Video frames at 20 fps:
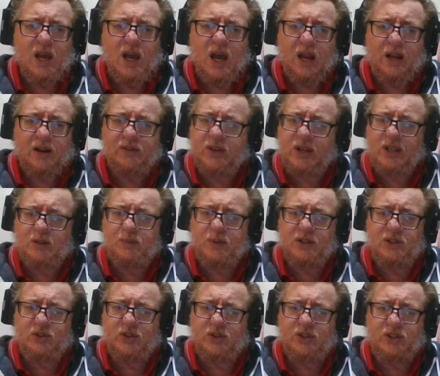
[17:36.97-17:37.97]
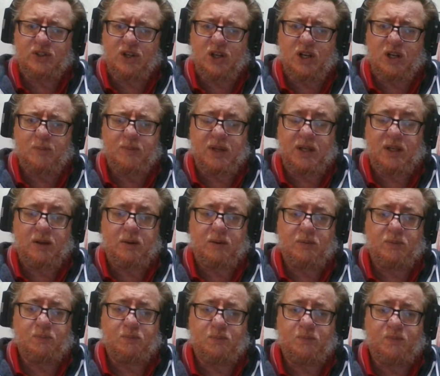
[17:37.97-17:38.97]
And if these mysteries turn up being
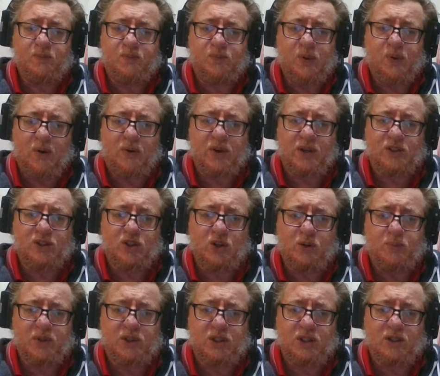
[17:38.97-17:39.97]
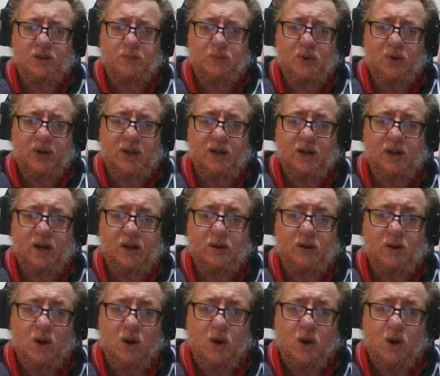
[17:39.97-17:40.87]
very super disappointing, like